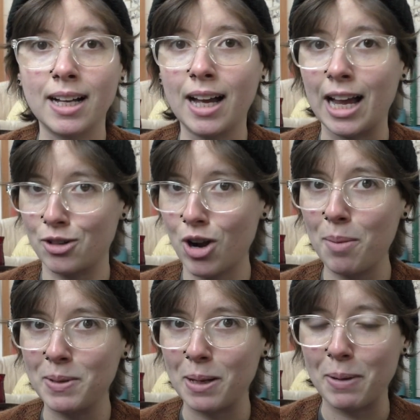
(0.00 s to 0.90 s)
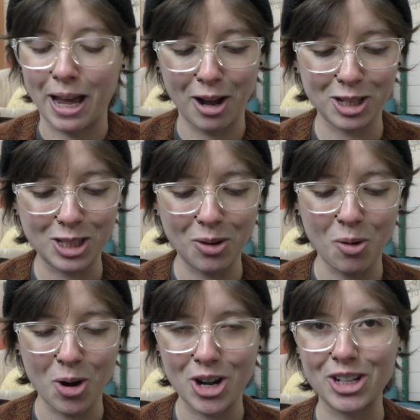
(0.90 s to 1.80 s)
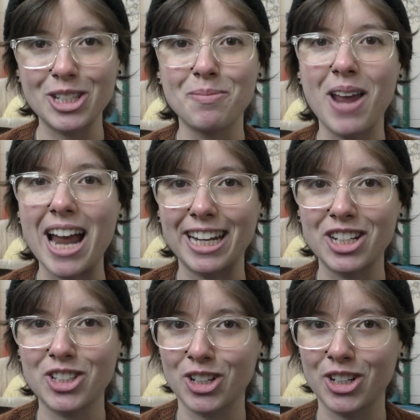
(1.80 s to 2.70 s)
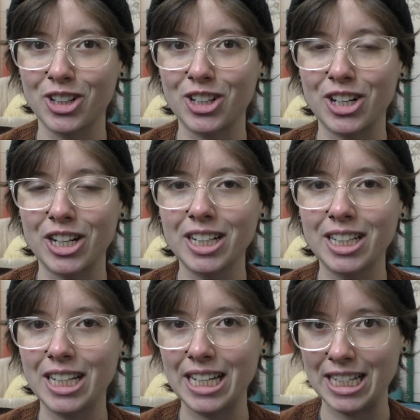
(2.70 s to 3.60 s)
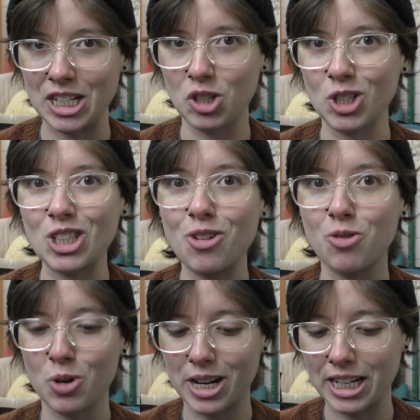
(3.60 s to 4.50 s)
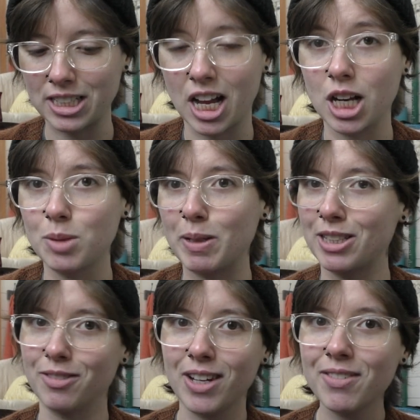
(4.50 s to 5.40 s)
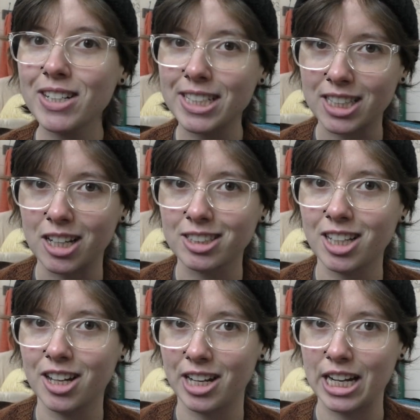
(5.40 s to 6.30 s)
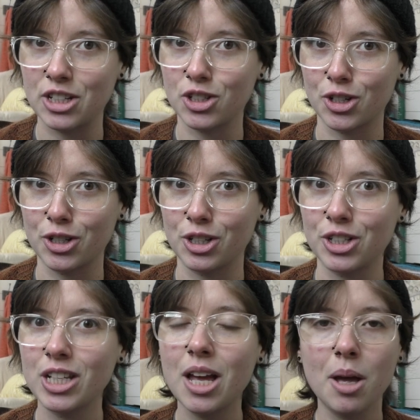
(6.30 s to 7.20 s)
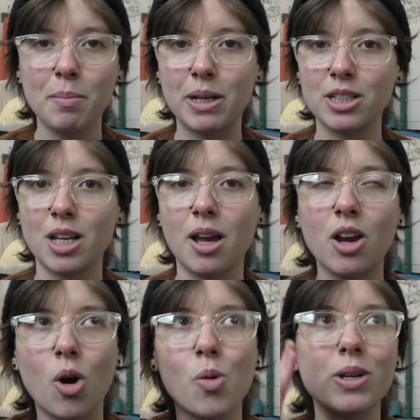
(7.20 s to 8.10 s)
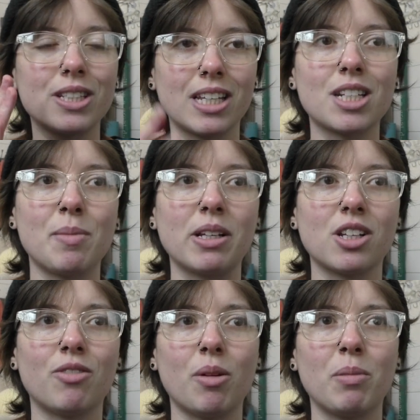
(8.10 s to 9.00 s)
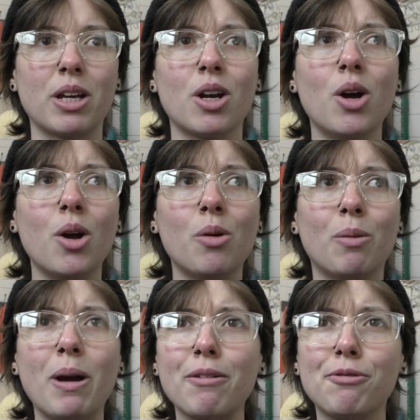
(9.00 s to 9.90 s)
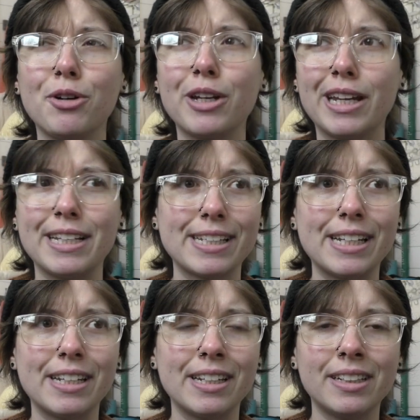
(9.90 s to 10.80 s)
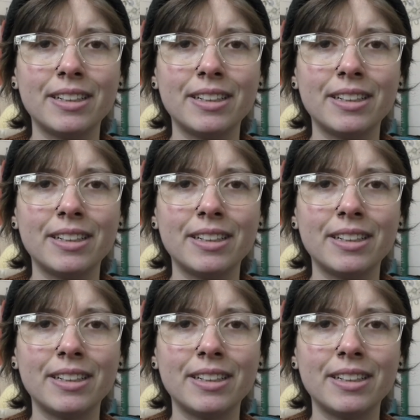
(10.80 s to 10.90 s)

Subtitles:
but I also ordered some 9-inch circular needles for knitting socks because I've never knit socks on 9-inch circulars, because I always think to myself, I'm like, well, my foot isn't